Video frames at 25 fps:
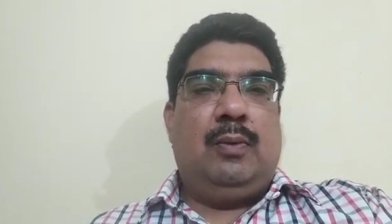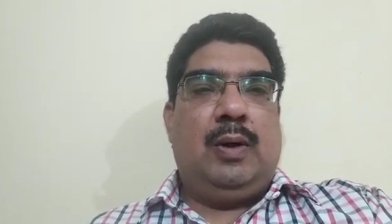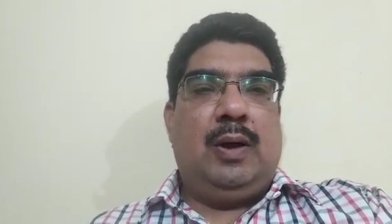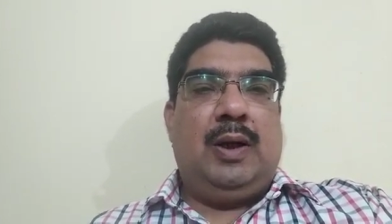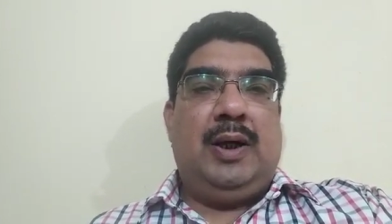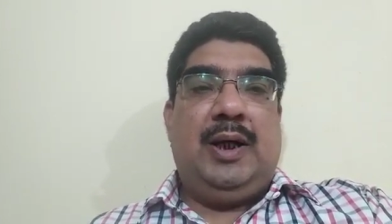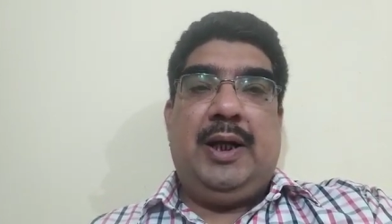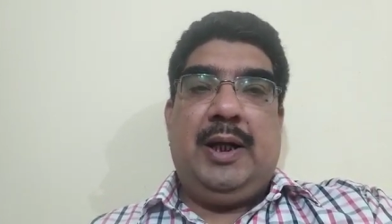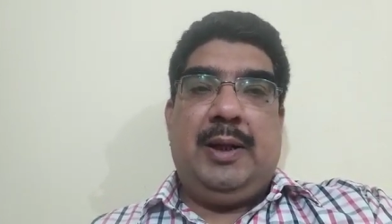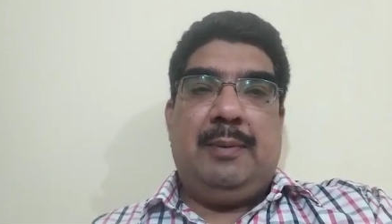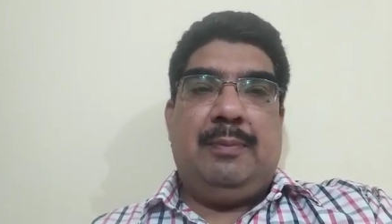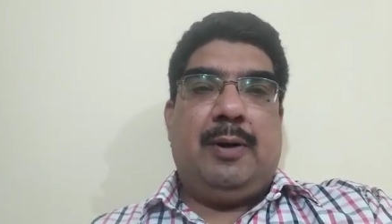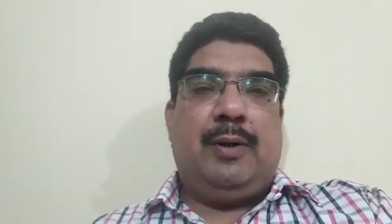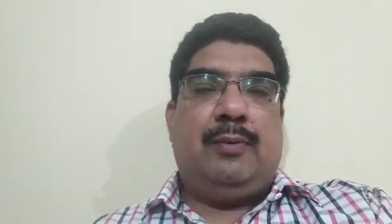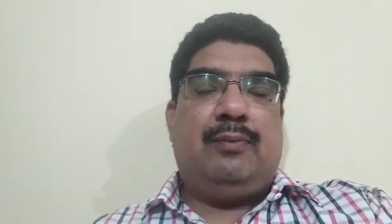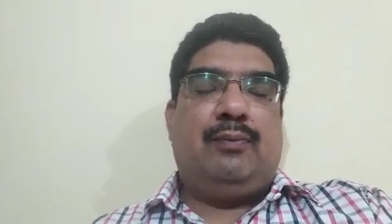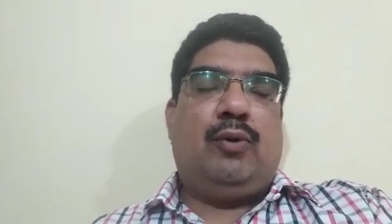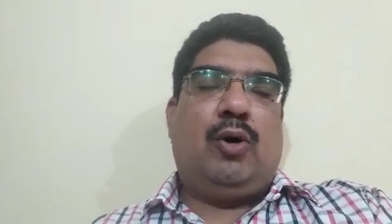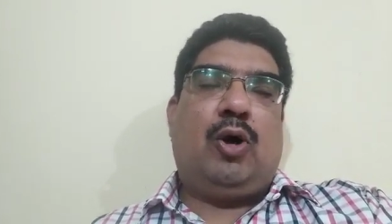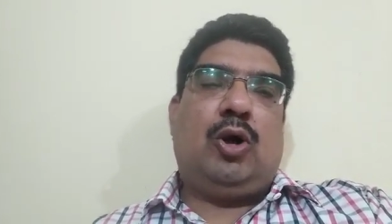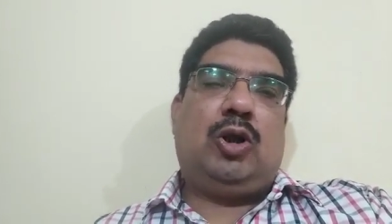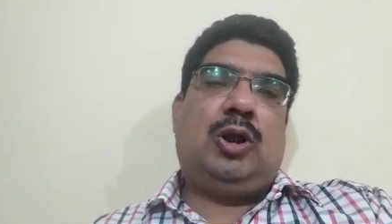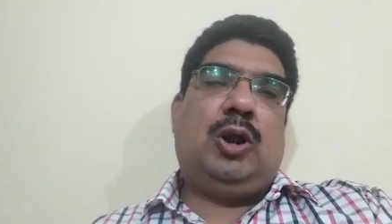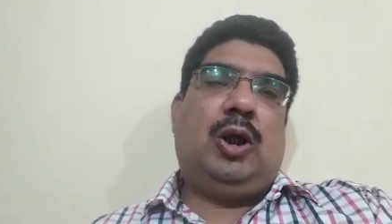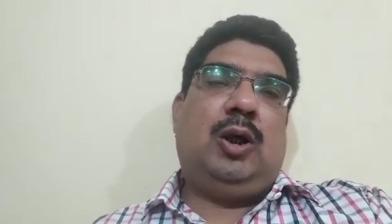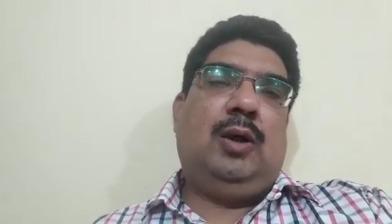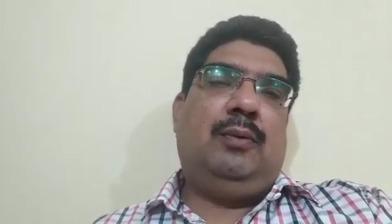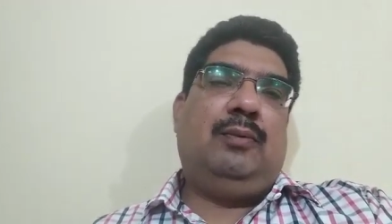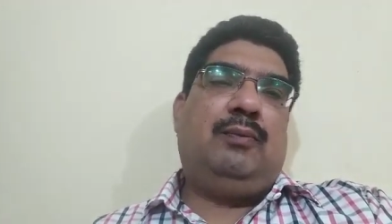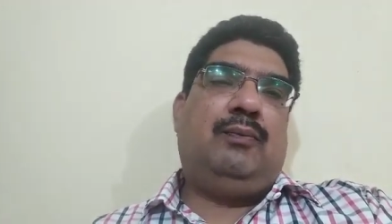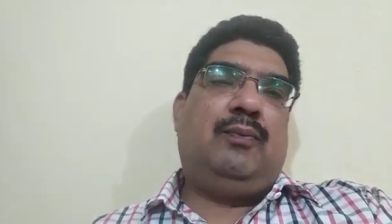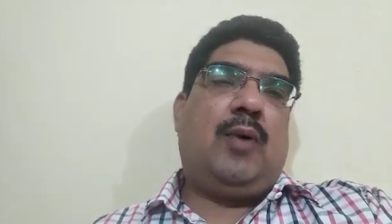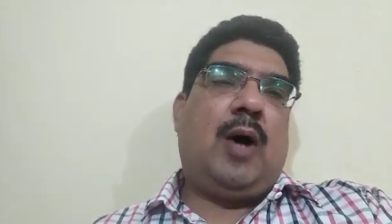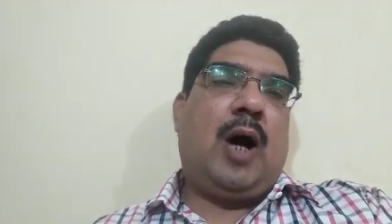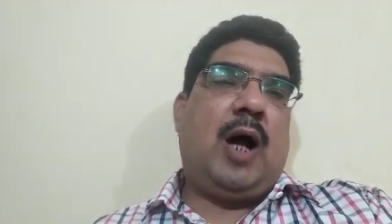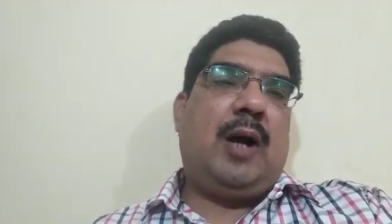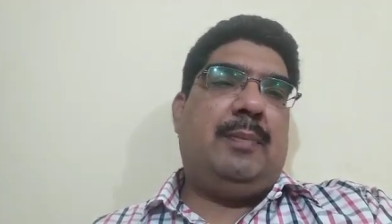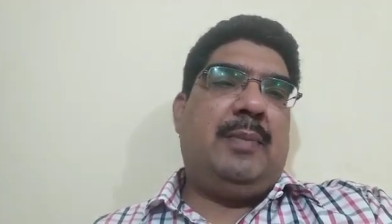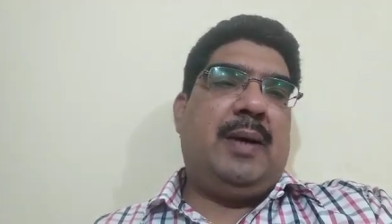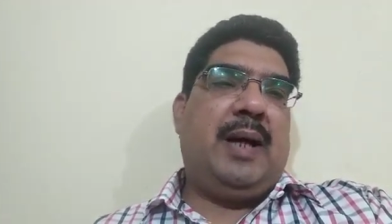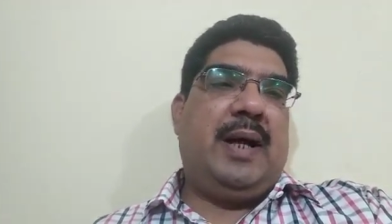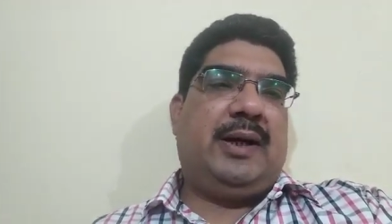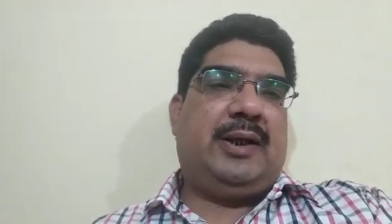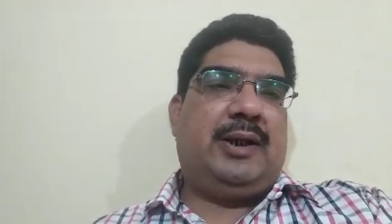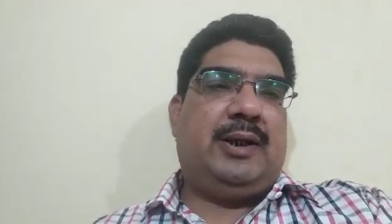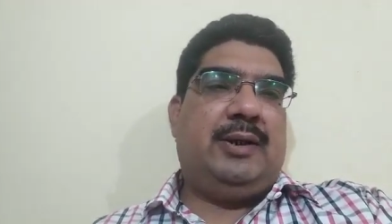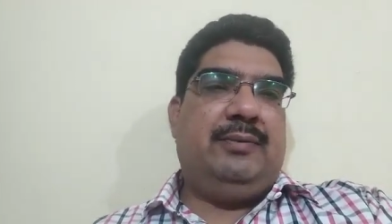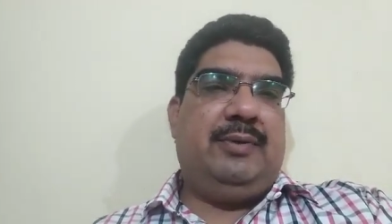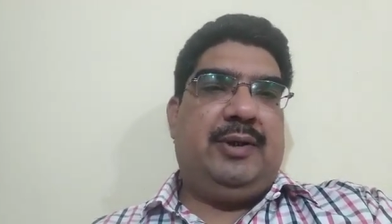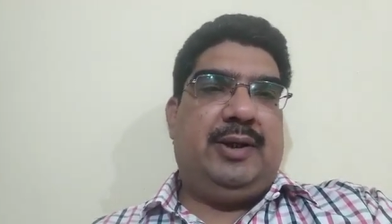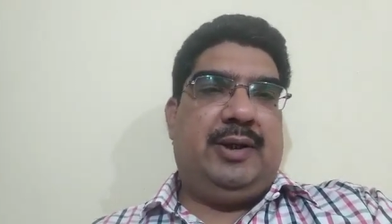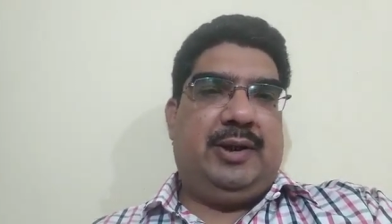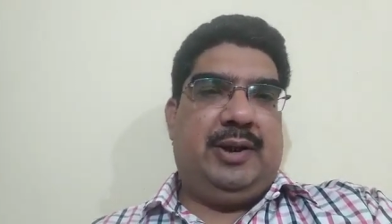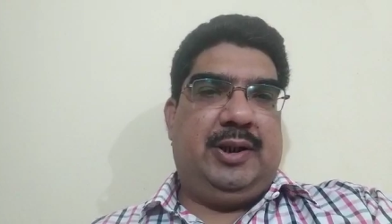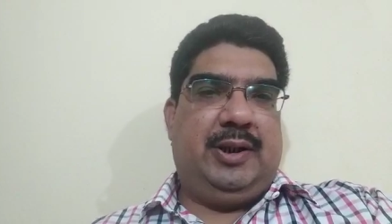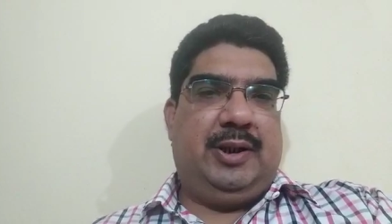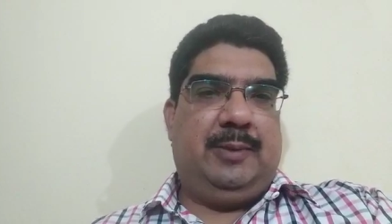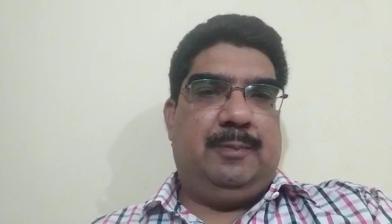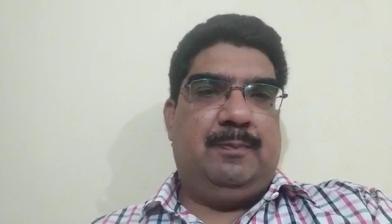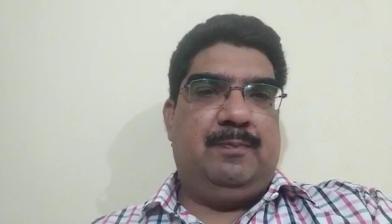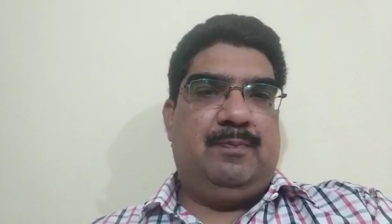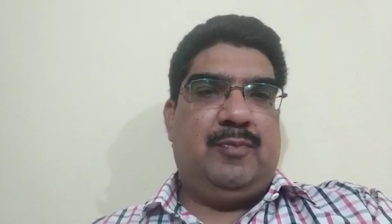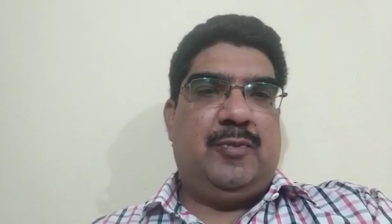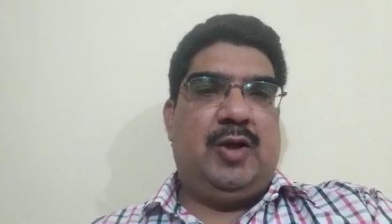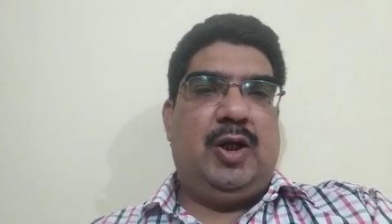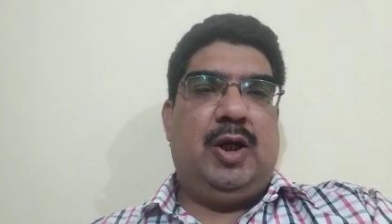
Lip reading: labor for the farm activity